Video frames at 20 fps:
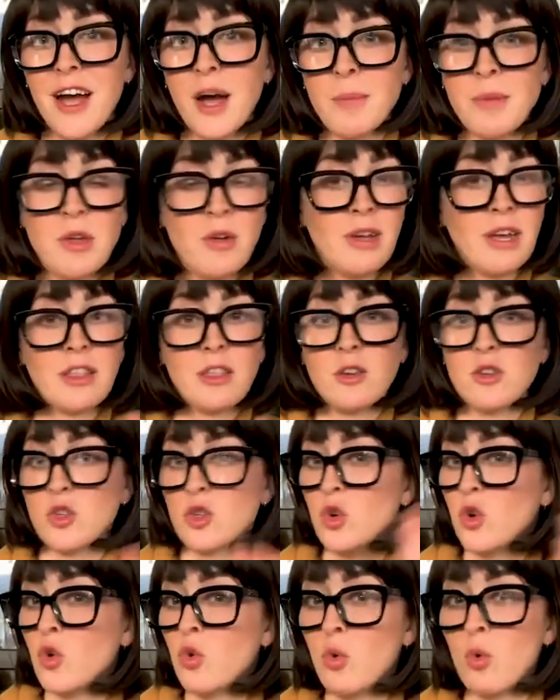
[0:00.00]
You get those
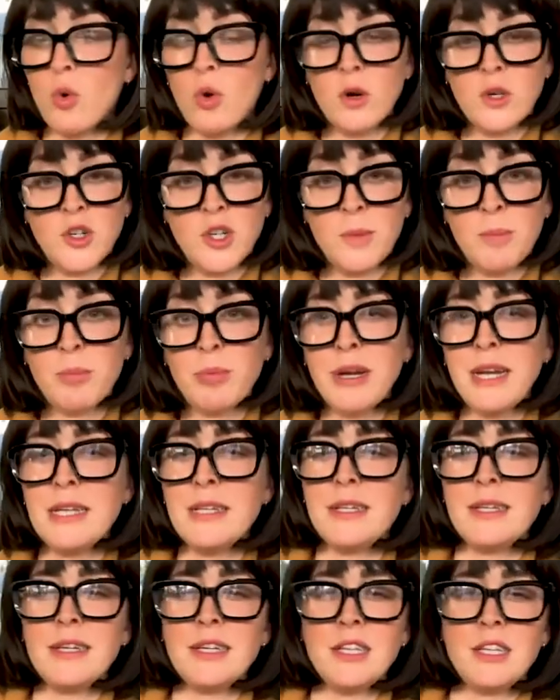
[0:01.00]
cool ocean
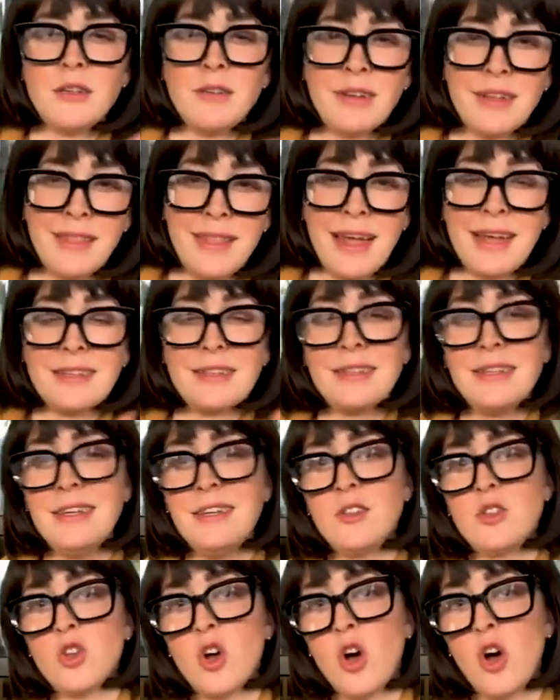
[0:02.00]
breezes, you get that
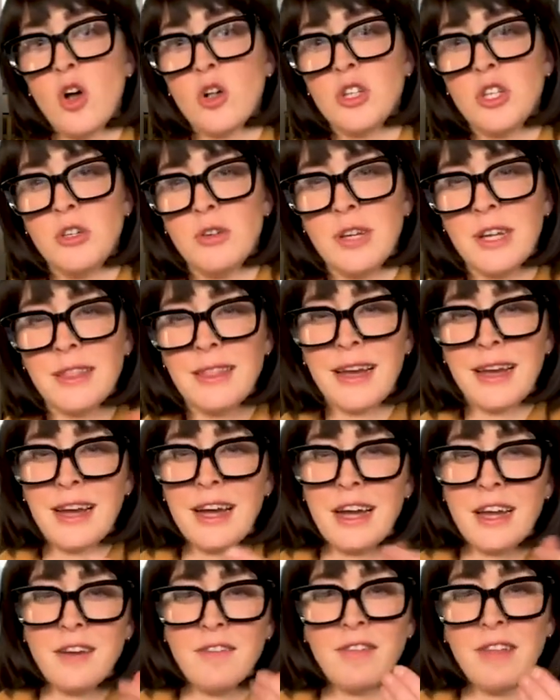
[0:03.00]
sea salt, you get that
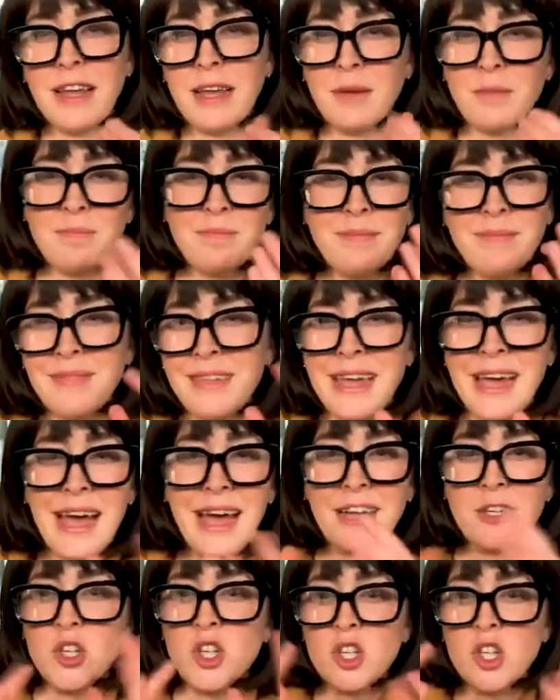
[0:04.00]
kind of like,
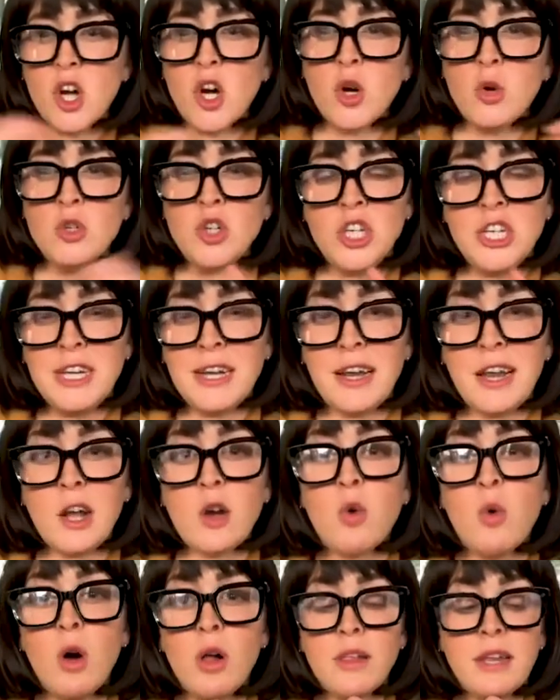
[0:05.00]
just
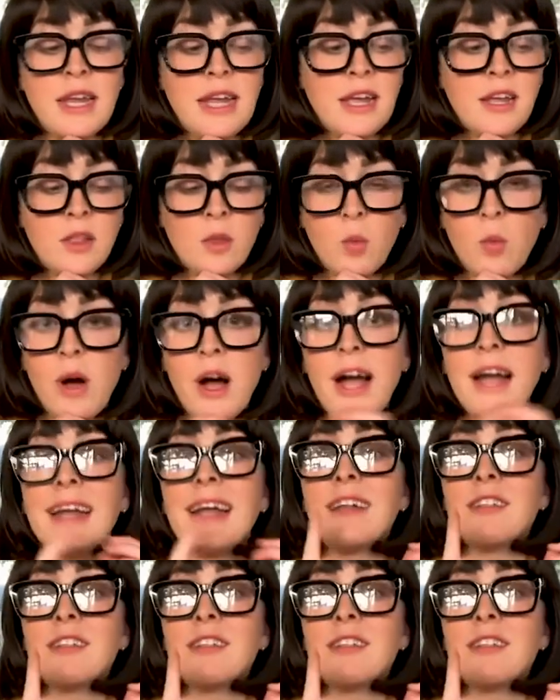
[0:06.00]
oceanic quality in the wine.